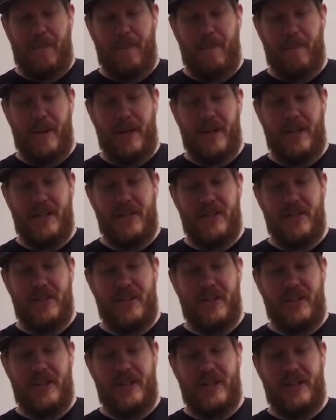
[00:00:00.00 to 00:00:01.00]
but it's
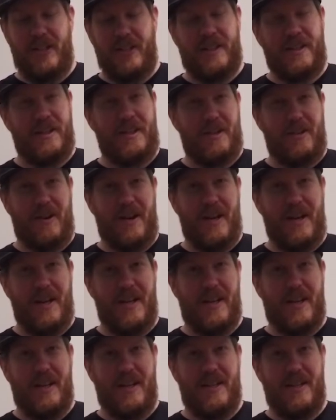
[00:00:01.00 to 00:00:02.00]
still a thicker
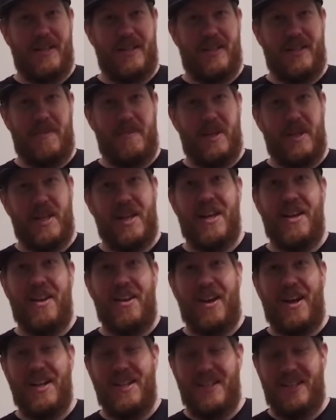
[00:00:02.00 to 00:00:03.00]
grade than some of their
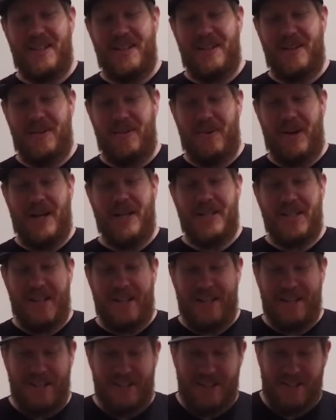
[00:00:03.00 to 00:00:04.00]
lighter weight
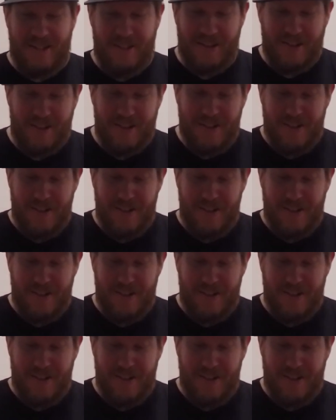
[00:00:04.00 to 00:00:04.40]
tents. So